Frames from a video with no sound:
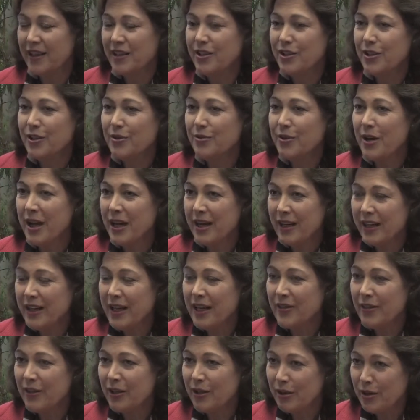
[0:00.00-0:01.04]
to try to
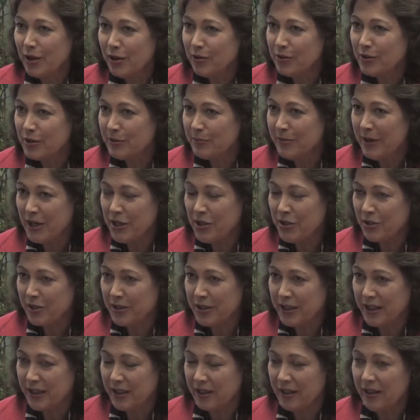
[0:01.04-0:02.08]
cut their own special
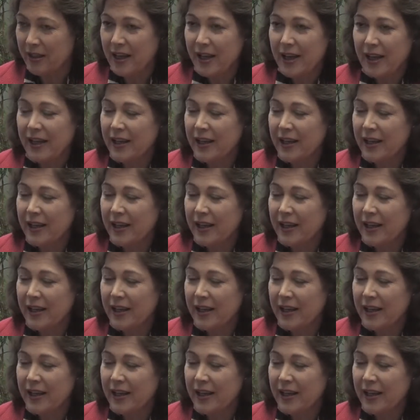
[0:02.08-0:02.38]
deal.